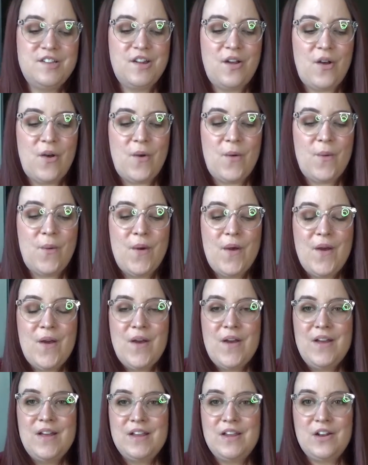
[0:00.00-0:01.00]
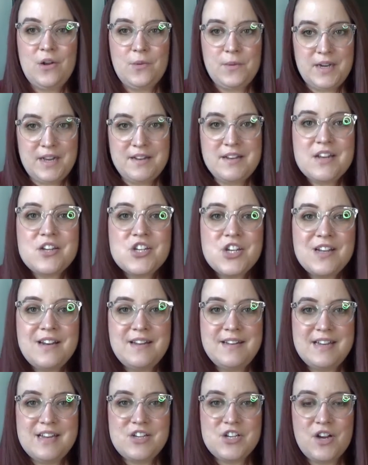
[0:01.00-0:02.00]
So you know, in
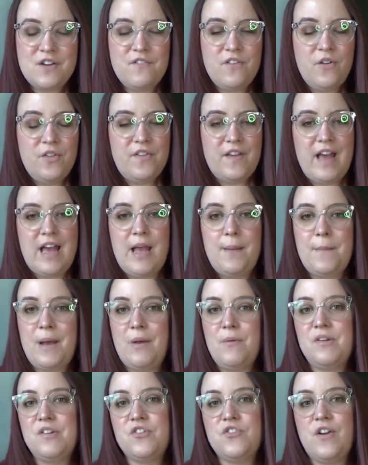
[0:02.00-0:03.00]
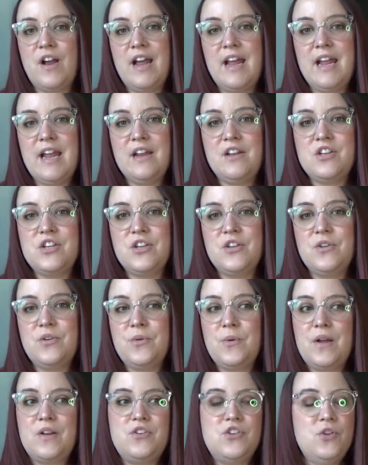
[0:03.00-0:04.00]
addition to teaching full time, I was trying
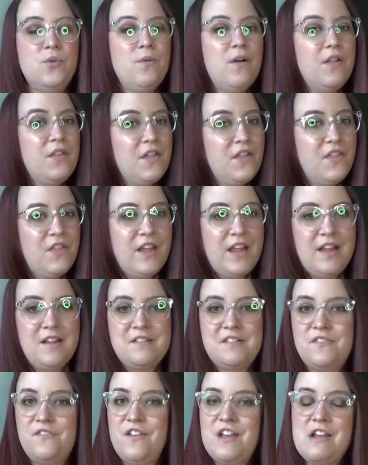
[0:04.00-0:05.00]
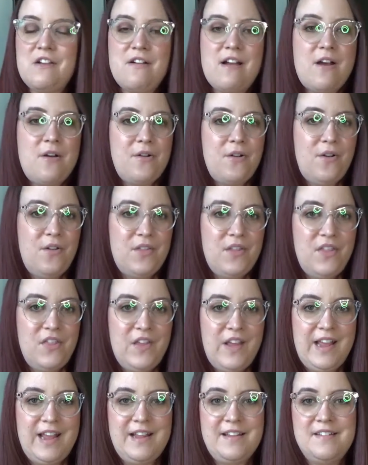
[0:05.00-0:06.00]
to do all the things, figure out all the
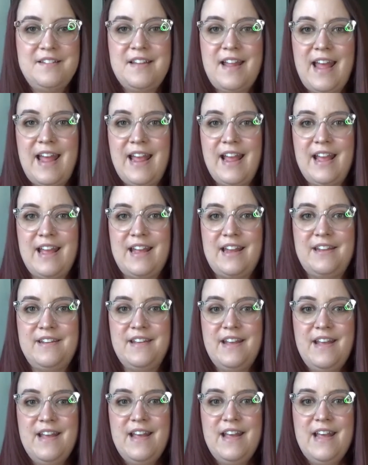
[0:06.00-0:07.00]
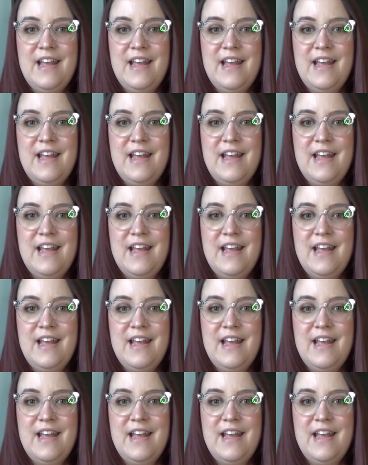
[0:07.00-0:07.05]
things, and